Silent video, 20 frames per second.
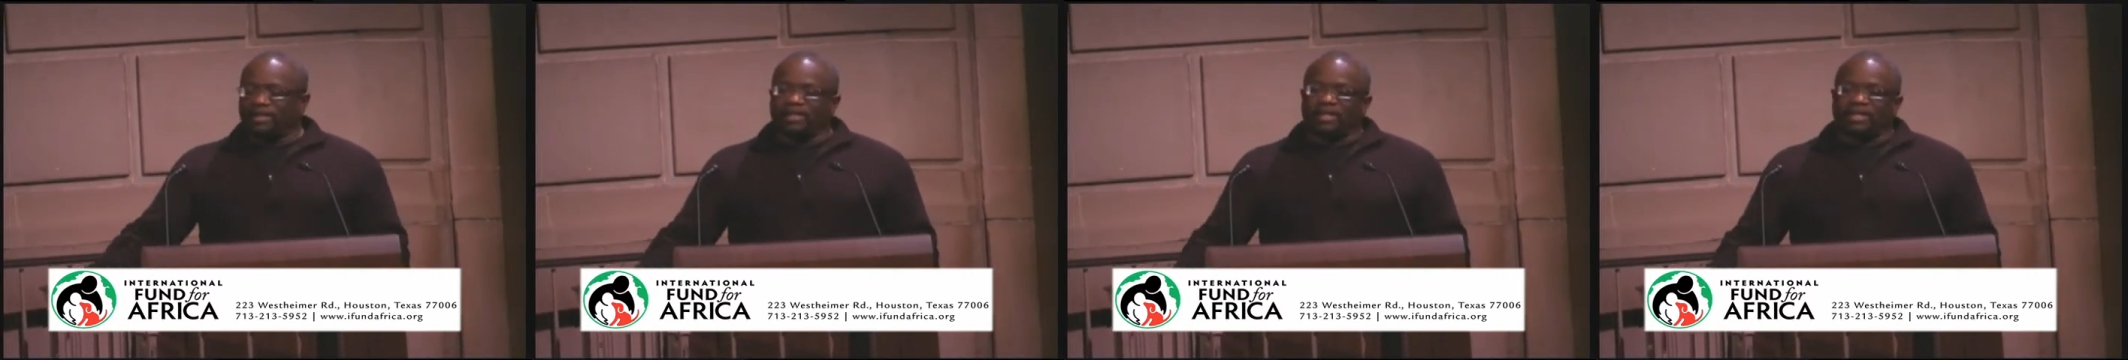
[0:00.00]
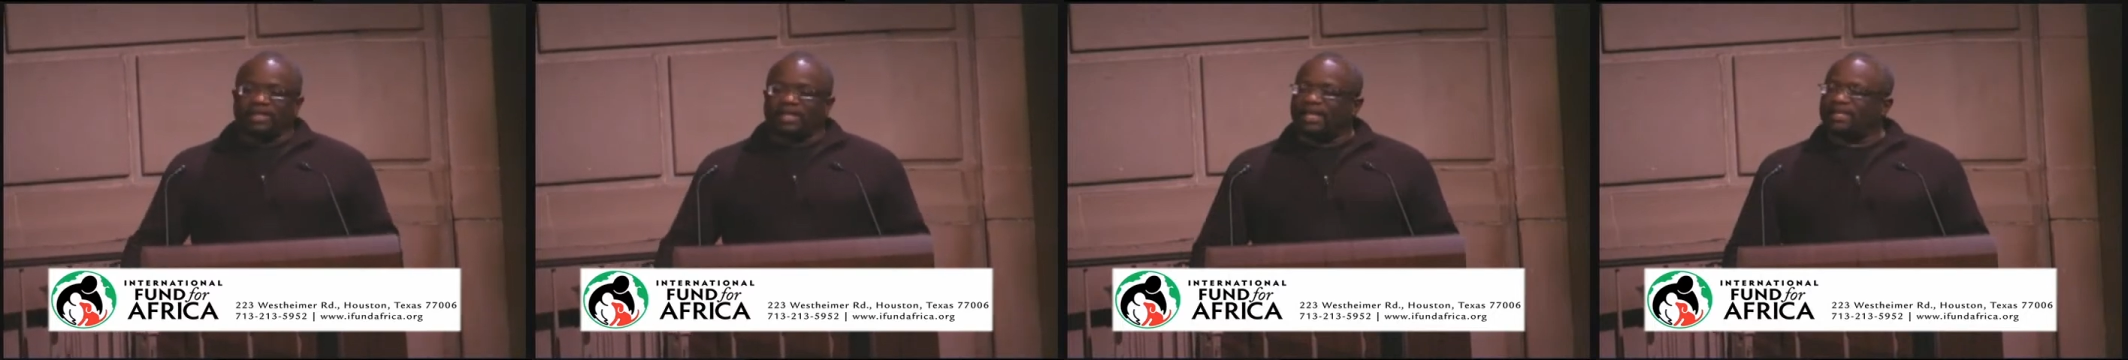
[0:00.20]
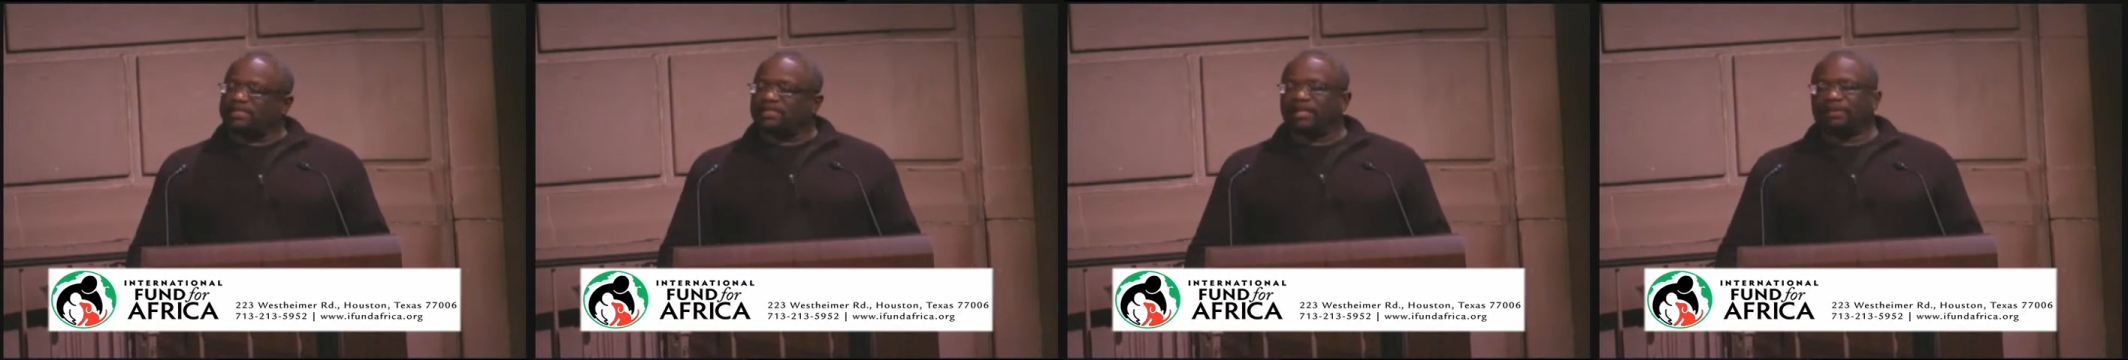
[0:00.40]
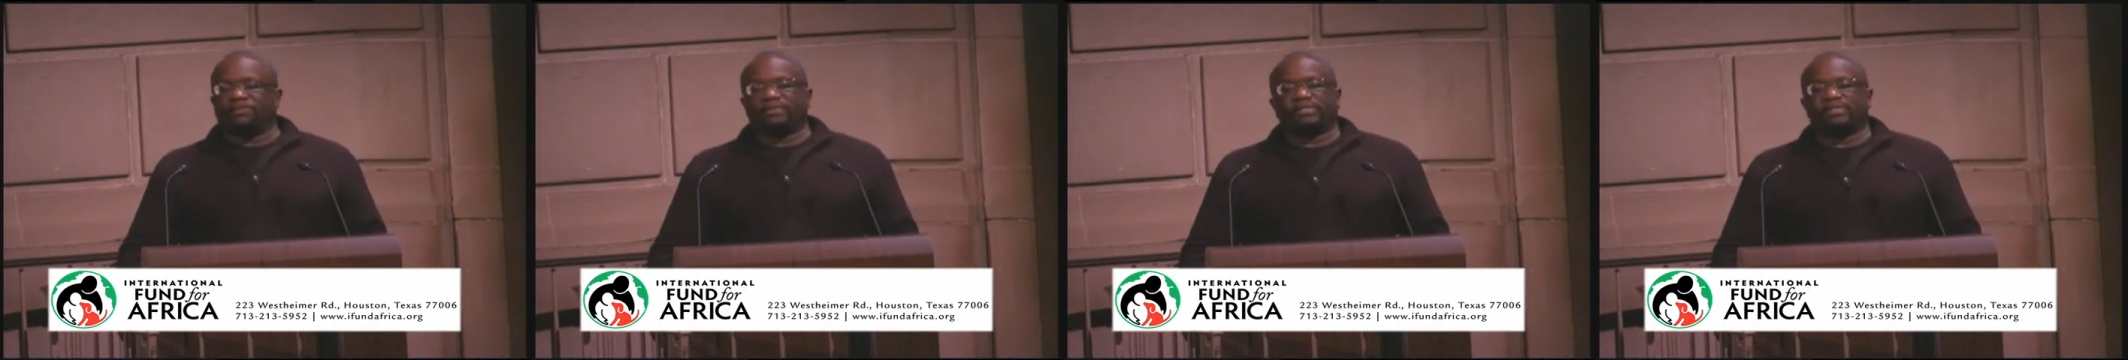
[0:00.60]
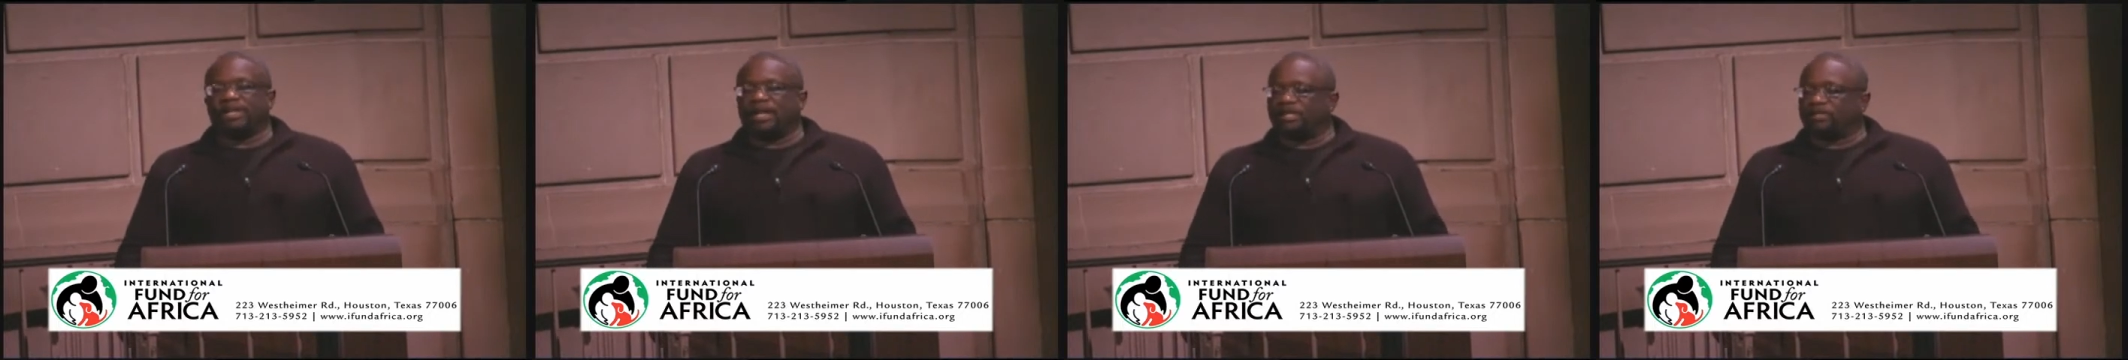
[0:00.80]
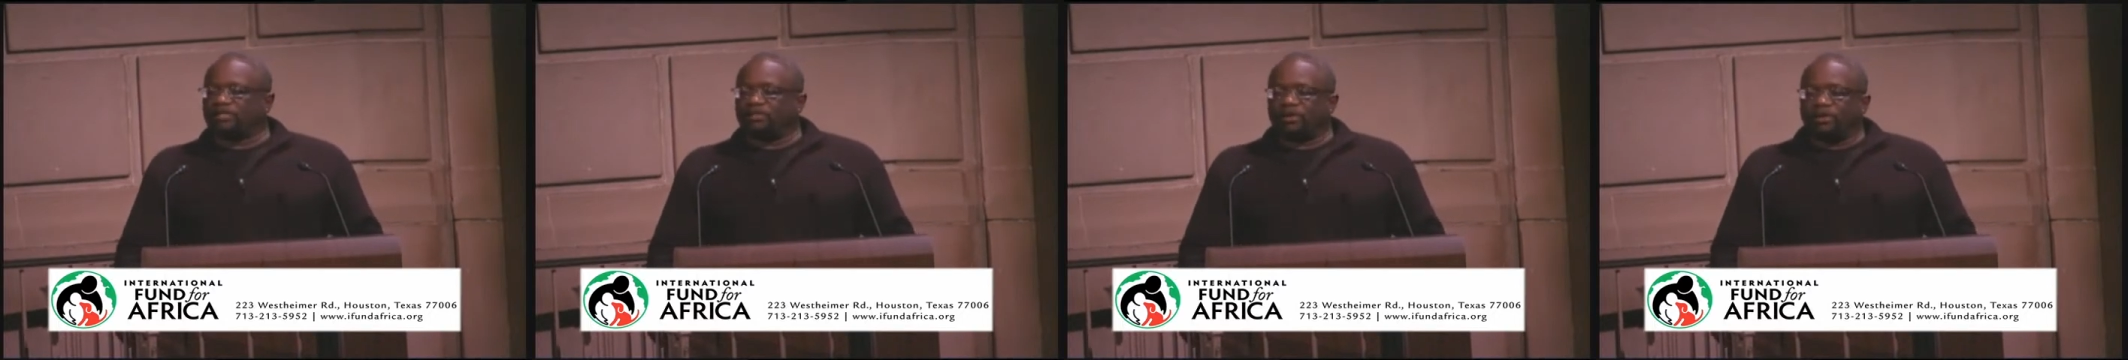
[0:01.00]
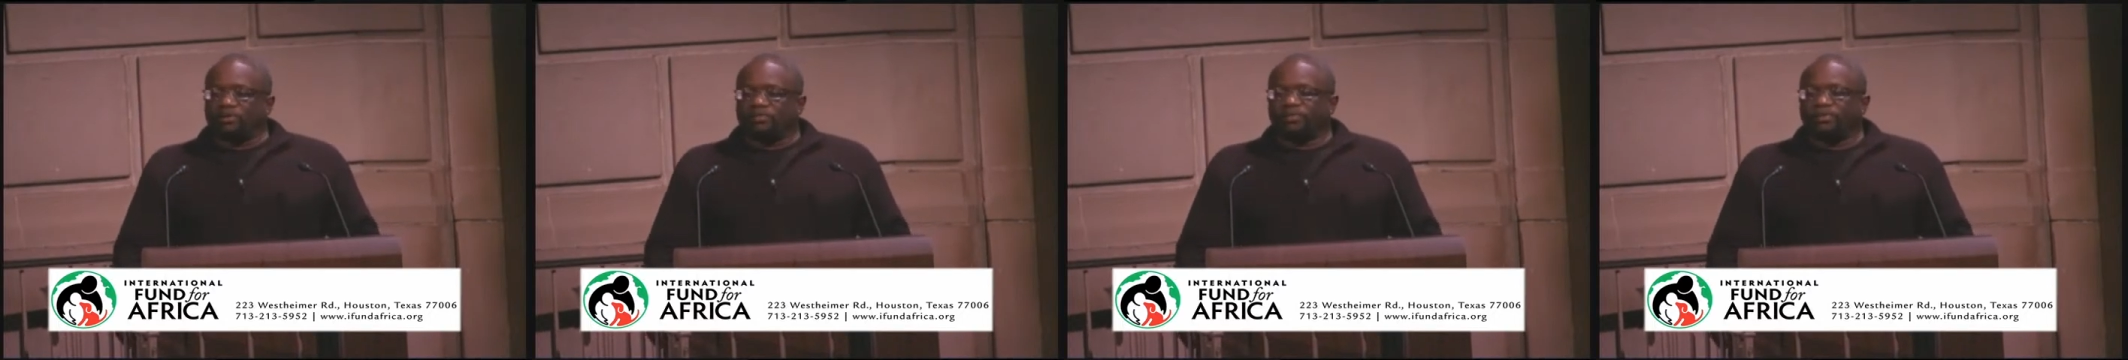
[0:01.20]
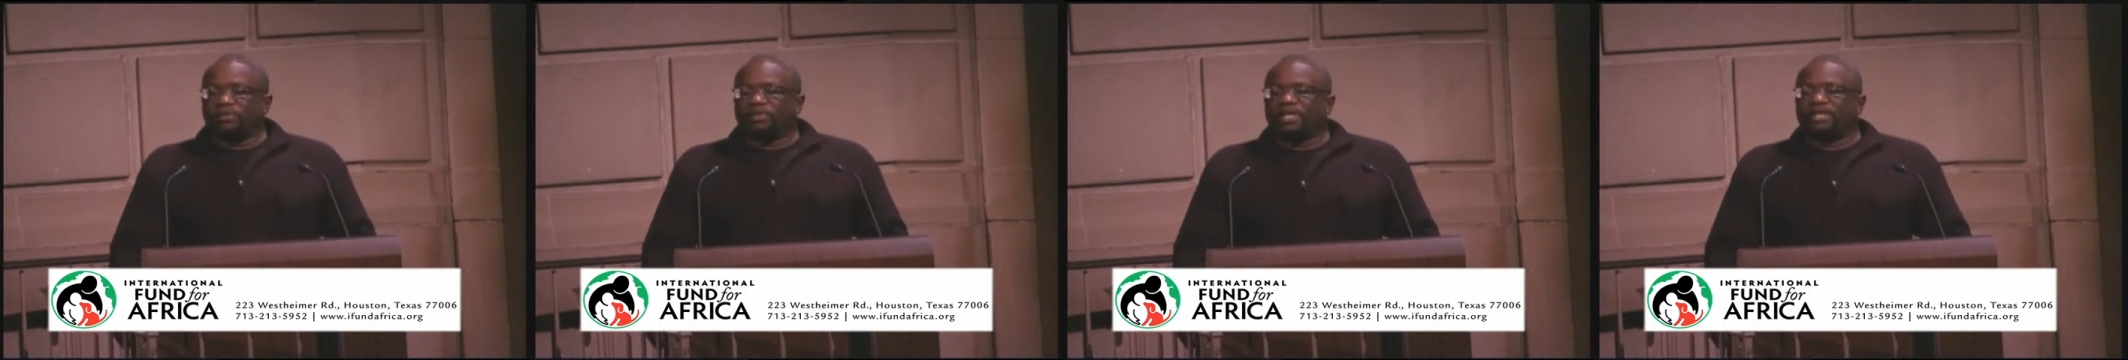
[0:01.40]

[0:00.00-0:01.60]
you that that stuff is not soul food,